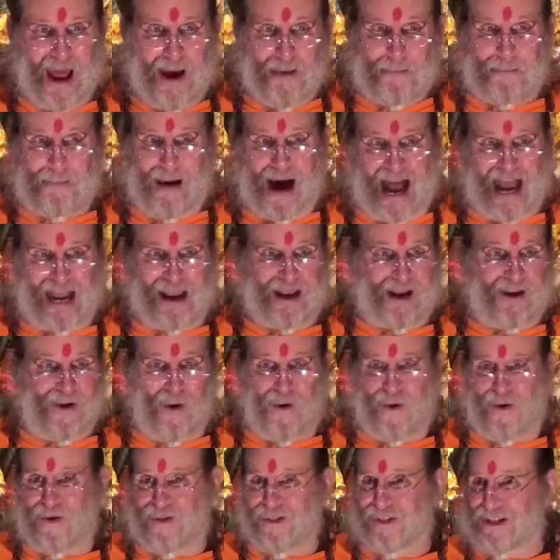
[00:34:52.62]
My
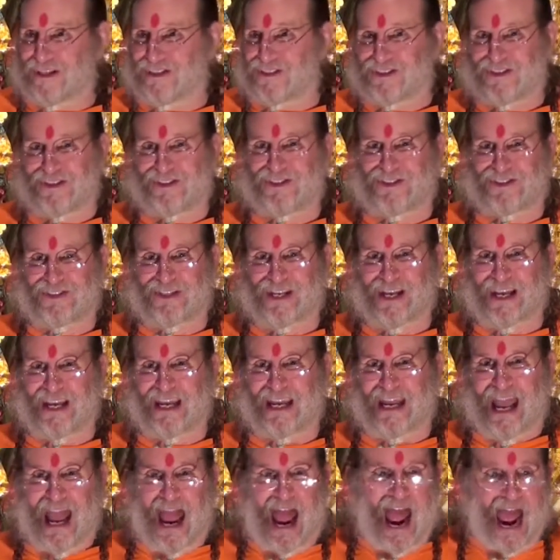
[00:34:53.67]
goal is to
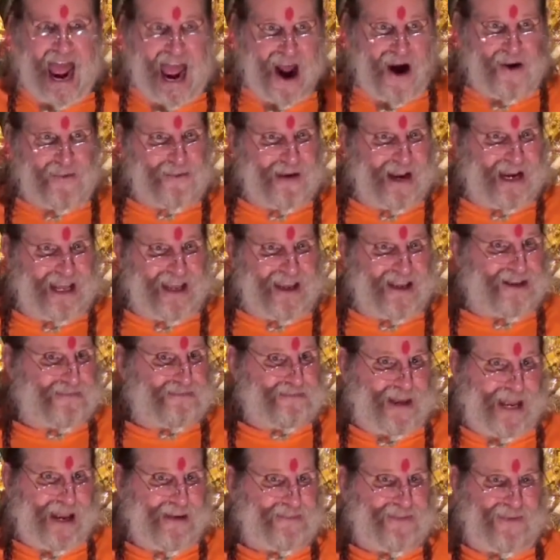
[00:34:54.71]
see how many
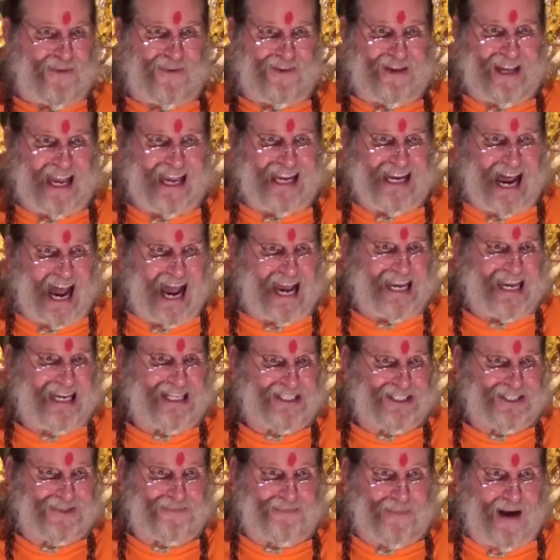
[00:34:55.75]
people can I
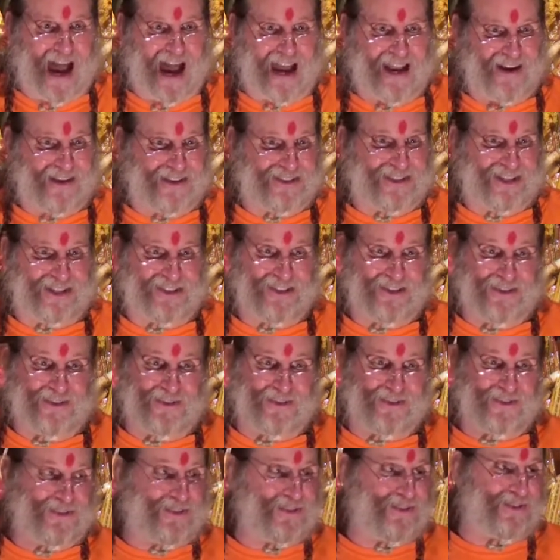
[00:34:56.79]
inspire to
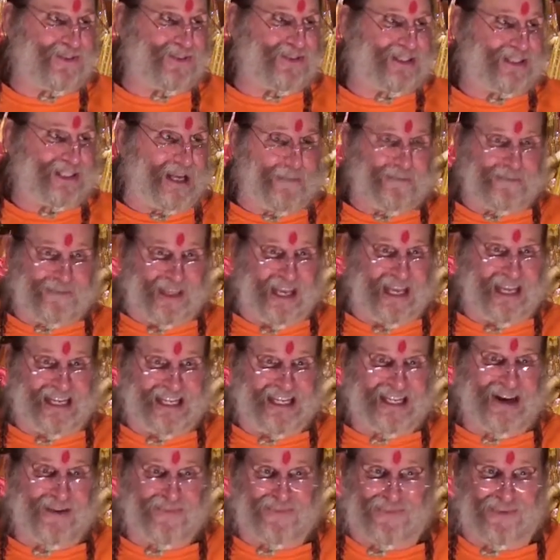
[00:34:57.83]
do something
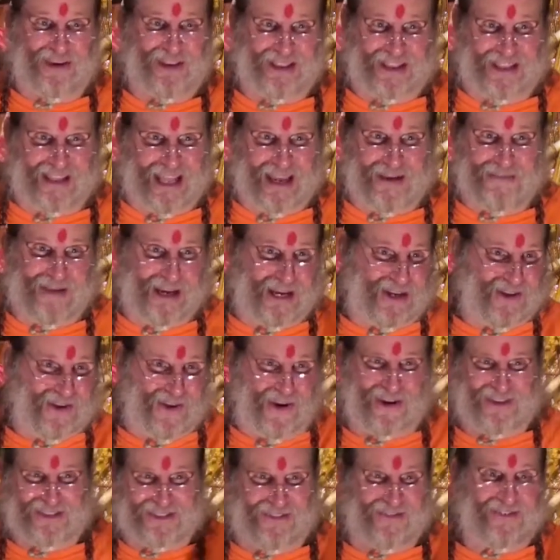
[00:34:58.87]
differently
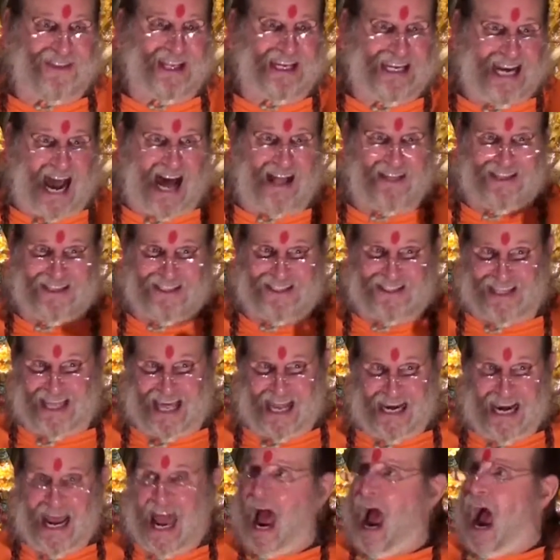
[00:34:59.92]
because of the knowledge
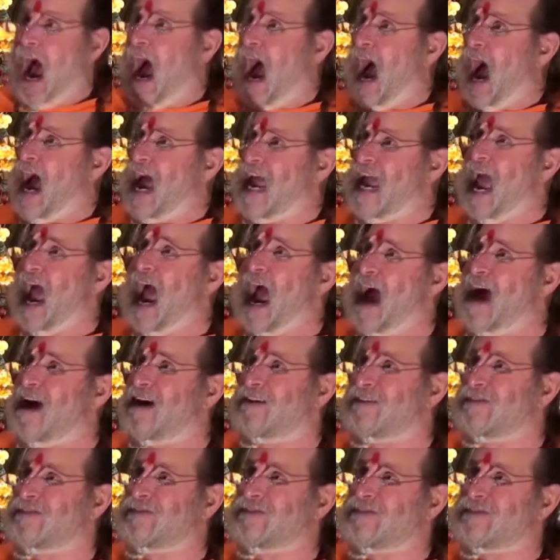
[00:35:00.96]
that I
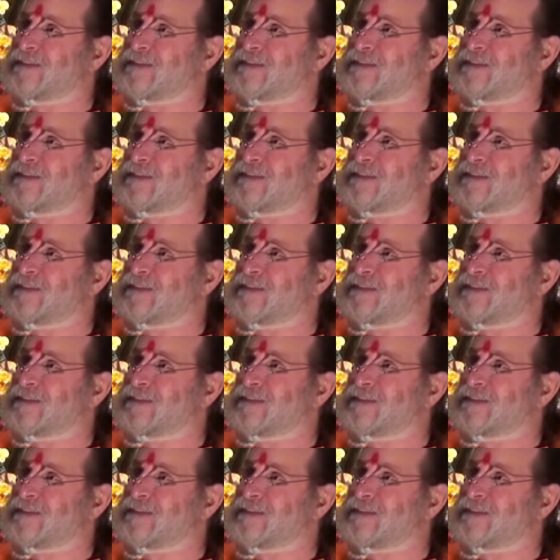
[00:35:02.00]
have.